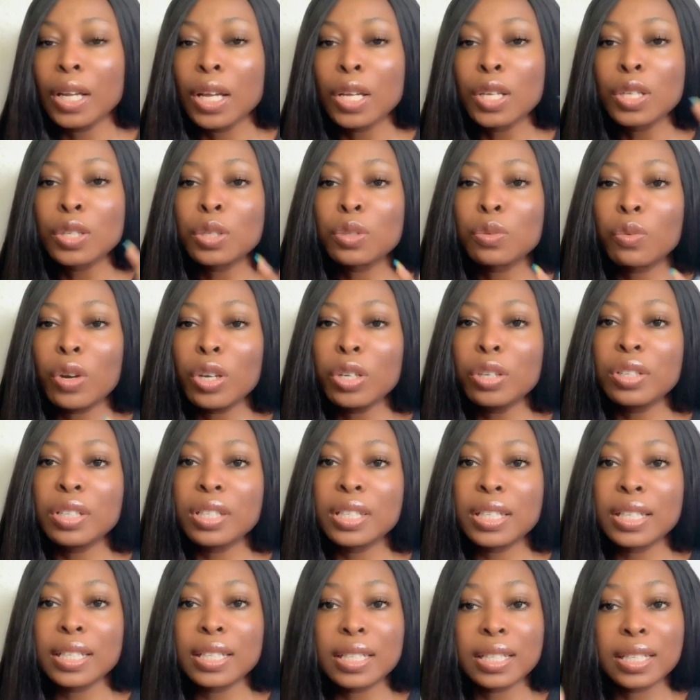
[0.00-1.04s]
So what you
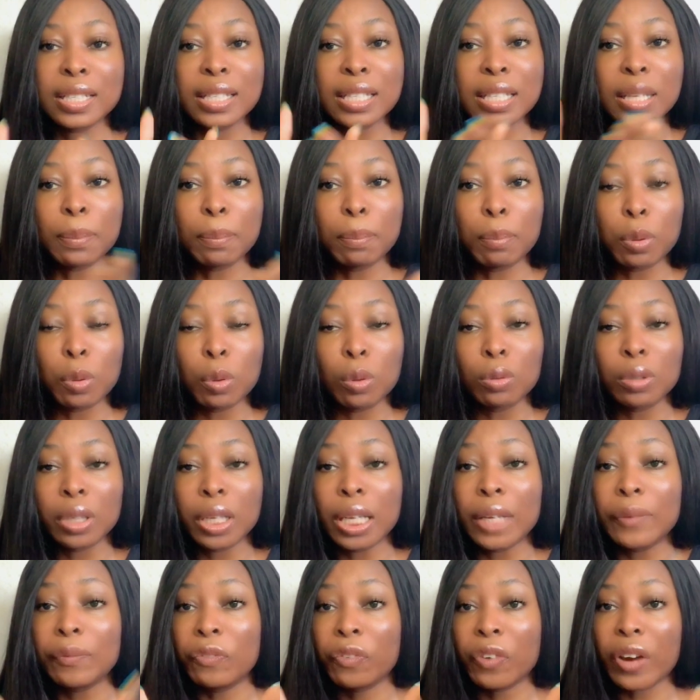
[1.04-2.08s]
need is a bowl,
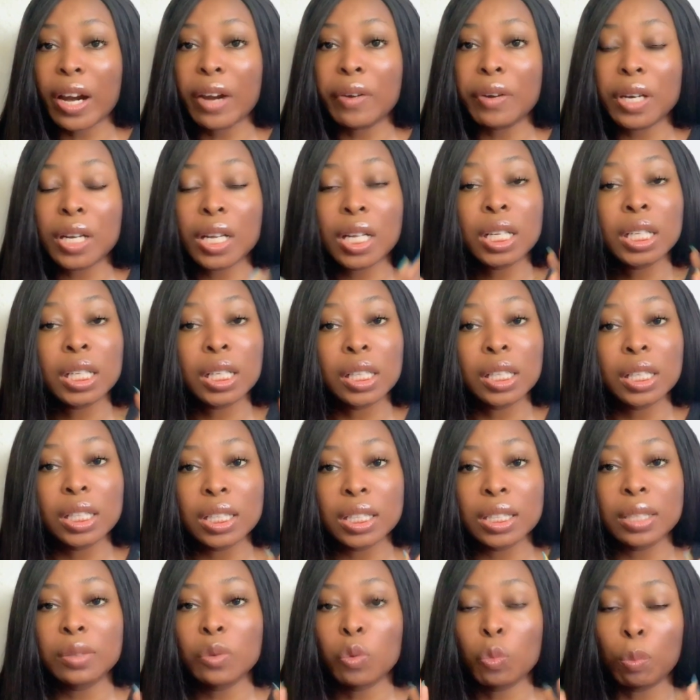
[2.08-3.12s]
a very
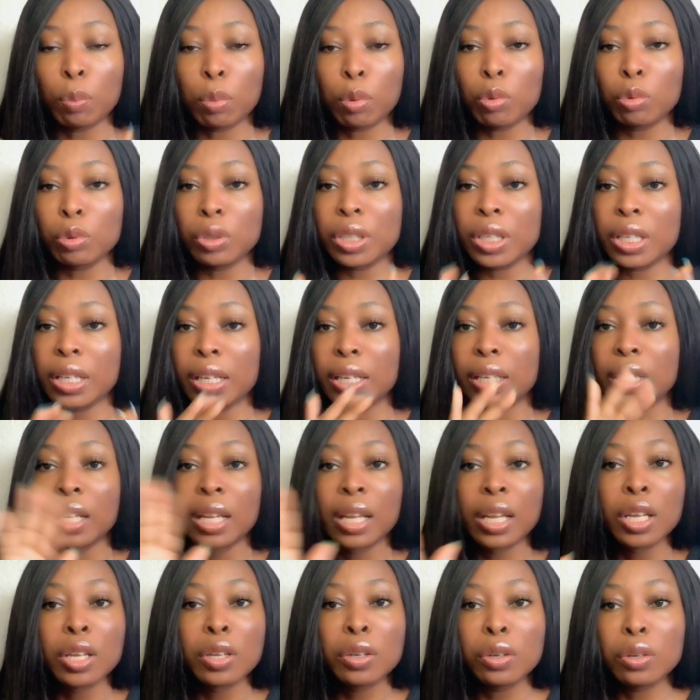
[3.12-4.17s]
clean bowl. You can,
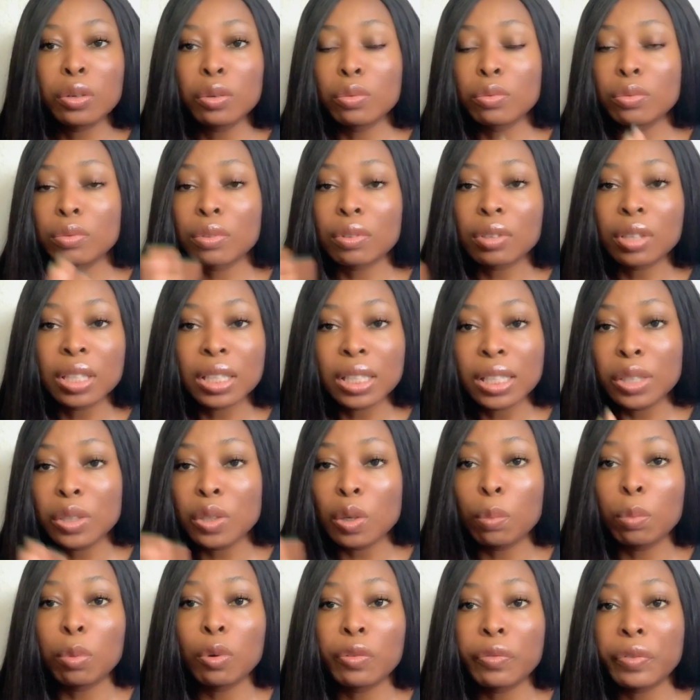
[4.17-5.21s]
you know, clean
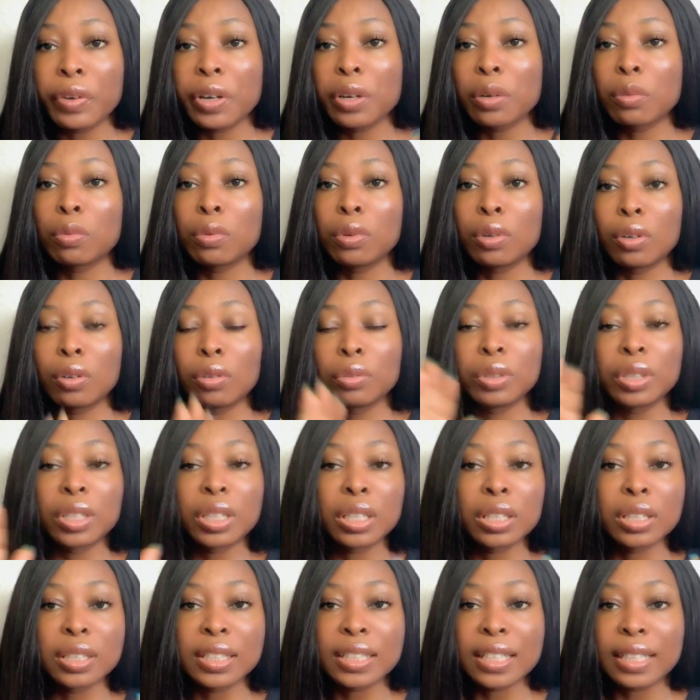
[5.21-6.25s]
your bowl very well. You
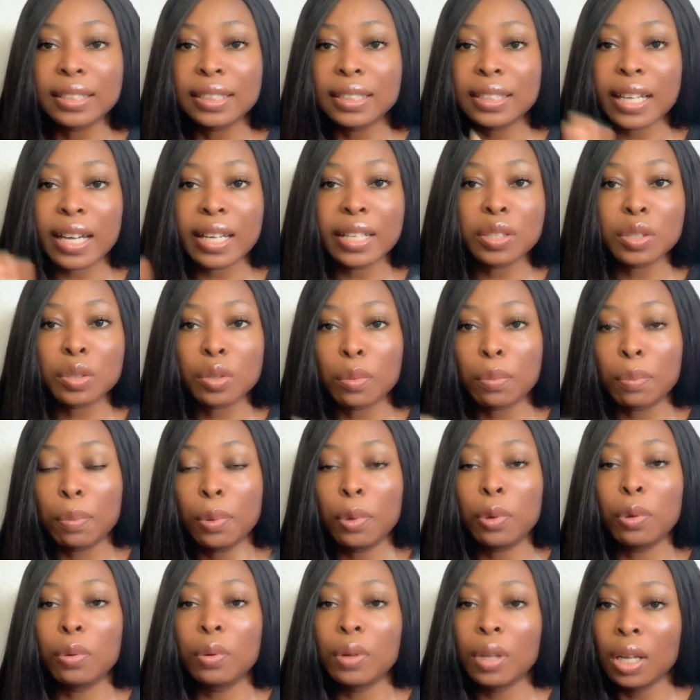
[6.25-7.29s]
can sanitize your
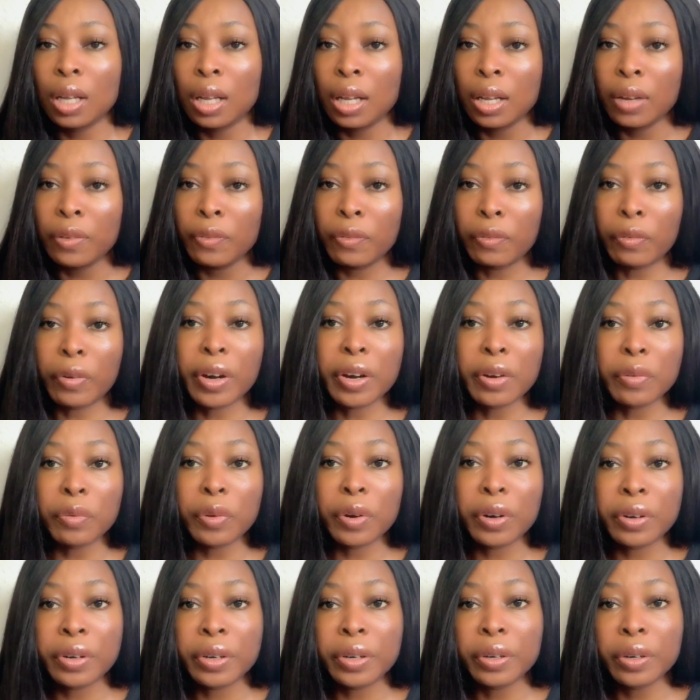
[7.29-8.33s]
bowl
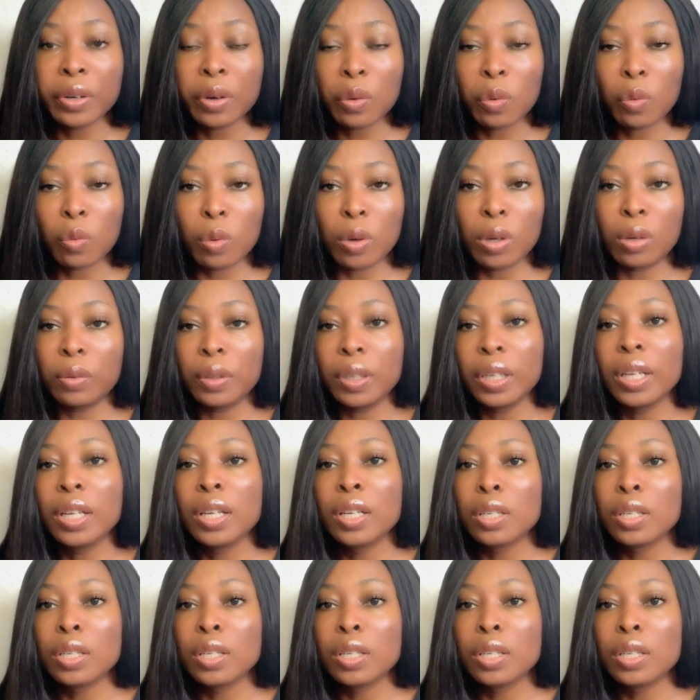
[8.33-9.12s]
very well.